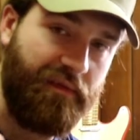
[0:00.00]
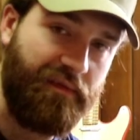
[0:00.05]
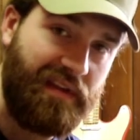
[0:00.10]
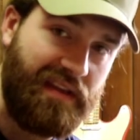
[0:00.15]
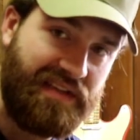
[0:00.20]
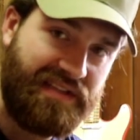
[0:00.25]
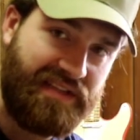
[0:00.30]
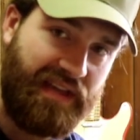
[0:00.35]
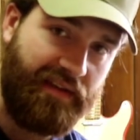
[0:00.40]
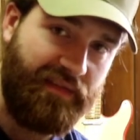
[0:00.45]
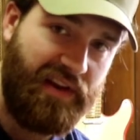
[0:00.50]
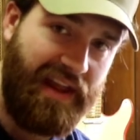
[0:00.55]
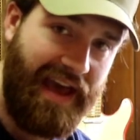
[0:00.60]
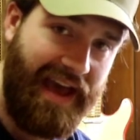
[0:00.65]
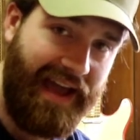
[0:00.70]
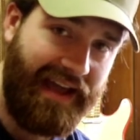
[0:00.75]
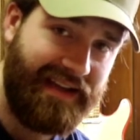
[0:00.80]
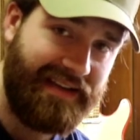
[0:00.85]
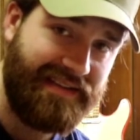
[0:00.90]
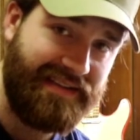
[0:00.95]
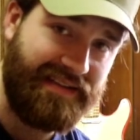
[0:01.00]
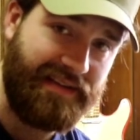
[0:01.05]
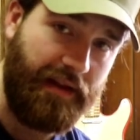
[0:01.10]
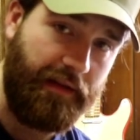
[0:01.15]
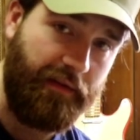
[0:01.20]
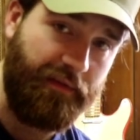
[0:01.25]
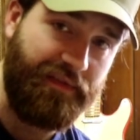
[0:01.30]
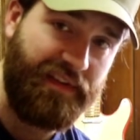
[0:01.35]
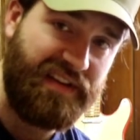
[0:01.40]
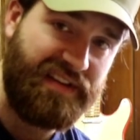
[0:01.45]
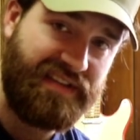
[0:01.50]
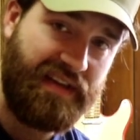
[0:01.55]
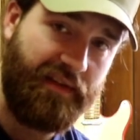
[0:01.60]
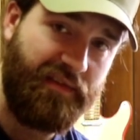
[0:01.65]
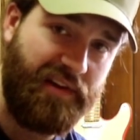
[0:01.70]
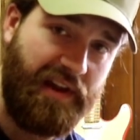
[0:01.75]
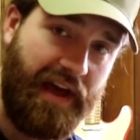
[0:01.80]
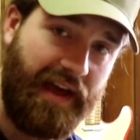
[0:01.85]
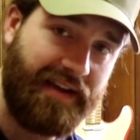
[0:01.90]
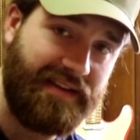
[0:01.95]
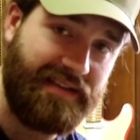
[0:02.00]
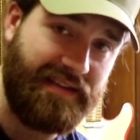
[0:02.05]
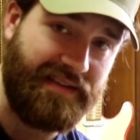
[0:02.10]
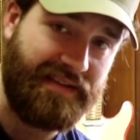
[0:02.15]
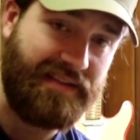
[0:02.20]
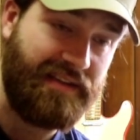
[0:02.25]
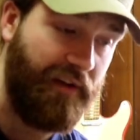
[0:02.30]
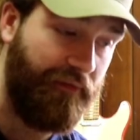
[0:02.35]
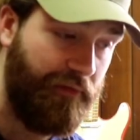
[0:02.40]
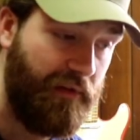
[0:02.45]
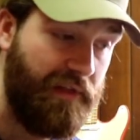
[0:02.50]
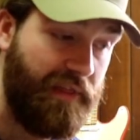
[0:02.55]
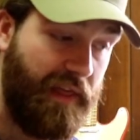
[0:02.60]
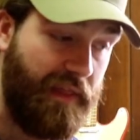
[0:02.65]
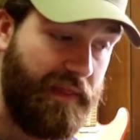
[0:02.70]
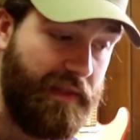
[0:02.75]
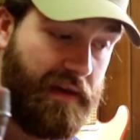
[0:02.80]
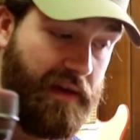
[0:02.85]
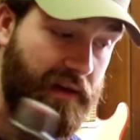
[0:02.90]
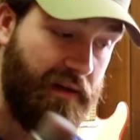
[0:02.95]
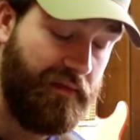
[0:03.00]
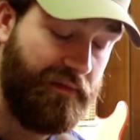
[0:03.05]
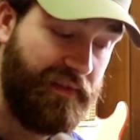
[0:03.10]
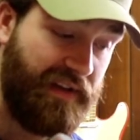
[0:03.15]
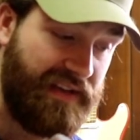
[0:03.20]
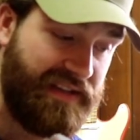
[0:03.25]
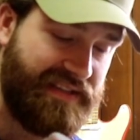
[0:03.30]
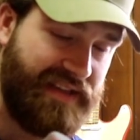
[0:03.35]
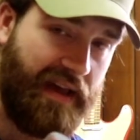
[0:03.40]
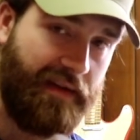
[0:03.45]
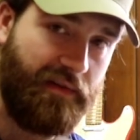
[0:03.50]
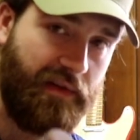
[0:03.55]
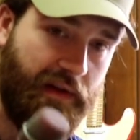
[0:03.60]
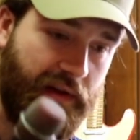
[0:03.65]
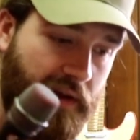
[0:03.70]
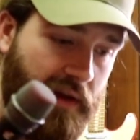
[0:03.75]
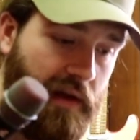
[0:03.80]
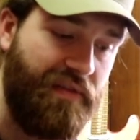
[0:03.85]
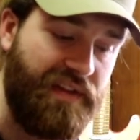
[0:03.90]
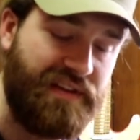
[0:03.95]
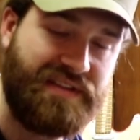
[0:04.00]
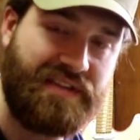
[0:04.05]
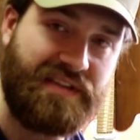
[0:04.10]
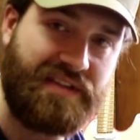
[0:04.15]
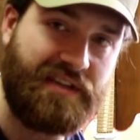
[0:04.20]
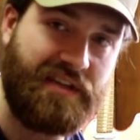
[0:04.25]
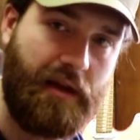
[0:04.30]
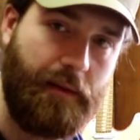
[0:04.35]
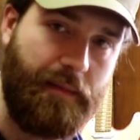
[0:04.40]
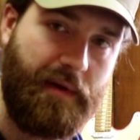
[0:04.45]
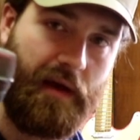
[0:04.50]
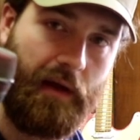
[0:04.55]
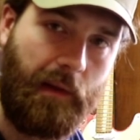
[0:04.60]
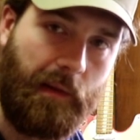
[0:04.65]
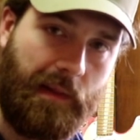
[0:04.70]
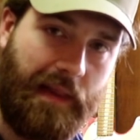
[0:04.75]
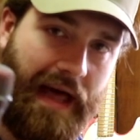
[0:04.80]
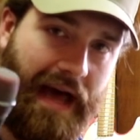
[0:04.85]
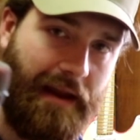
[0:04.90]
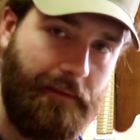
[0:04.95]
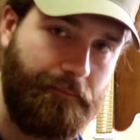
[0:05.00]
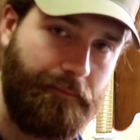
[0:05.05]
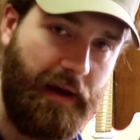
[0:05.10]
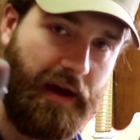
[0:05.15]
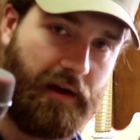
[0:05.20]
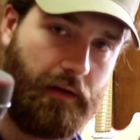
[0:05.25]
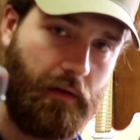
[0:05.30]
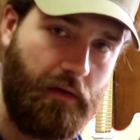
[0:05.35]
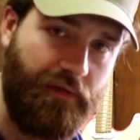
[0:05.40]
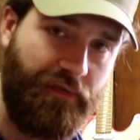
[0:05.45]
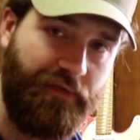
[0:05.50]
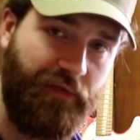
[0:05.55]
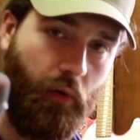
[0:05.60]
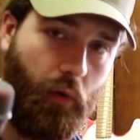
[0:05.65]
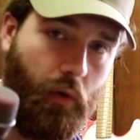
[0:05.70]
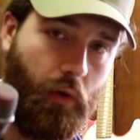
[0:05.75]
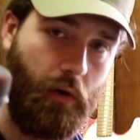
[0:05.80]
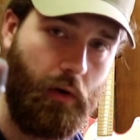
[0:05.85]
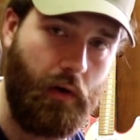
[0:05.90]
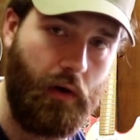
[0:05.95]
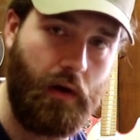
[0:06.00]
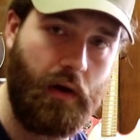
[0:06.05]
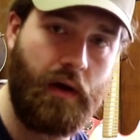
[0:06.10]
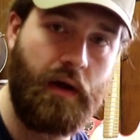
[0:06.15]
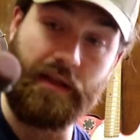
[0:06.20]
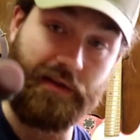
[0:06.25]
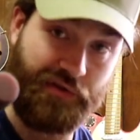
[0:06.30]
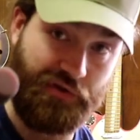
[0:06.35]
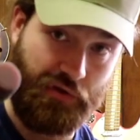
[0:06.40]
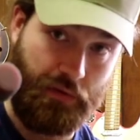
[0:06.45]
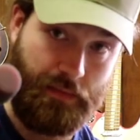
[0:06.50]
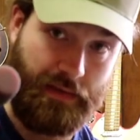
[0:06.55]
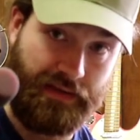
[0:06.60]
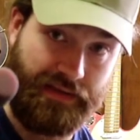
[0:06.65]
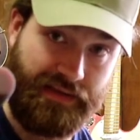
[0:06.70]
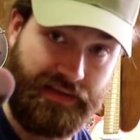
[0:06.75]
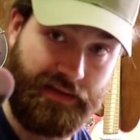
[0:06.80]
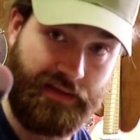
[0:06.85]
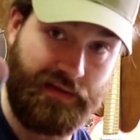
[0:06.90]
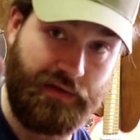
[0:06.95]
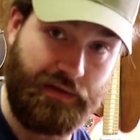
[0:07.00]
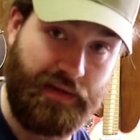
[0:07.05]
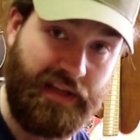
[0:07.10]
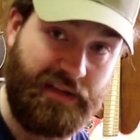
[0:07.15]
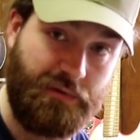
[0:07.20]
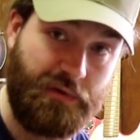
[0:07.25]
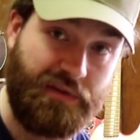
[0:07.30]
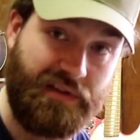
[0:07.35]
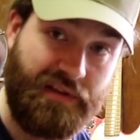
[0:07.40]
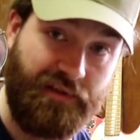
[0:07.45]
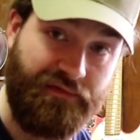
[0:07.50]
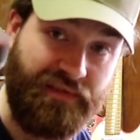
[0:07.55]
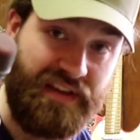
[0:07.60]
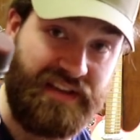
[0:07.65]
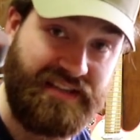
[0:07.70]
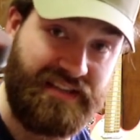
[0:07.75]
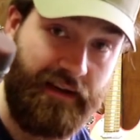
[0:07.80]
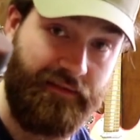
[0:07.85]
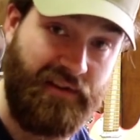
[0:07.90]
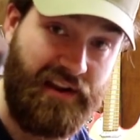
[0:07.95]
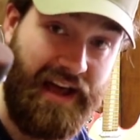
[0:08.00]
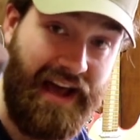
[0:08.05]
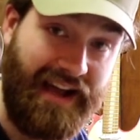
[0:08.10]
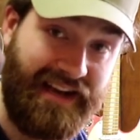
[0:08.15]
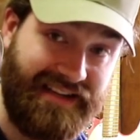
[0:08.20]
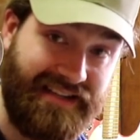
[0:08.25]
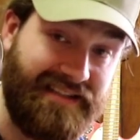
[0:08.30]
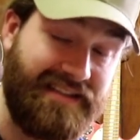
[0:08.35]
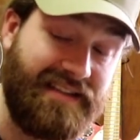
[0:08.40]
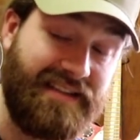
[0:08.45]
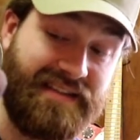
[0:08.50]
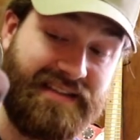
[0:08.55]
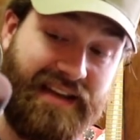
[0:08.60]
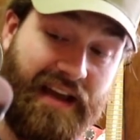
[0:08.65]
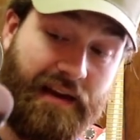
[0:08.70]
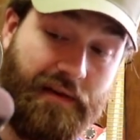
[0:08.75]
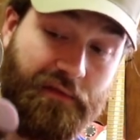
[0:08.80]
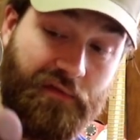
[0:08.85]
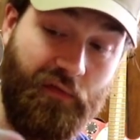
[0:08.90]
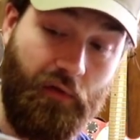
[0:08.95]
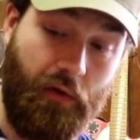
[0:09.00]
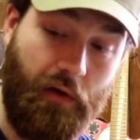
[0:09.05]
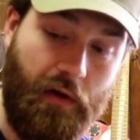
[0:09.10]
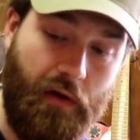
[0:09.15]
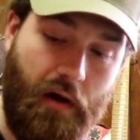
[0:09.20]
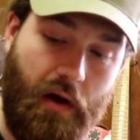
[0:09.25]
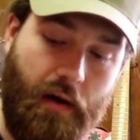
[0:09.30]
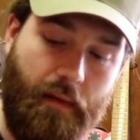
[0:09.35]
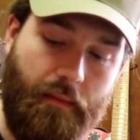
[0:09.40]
V7X. Now, the V7X is different than the V7. This is going to be a lot better for instruments. So that's what the V7X is designed for.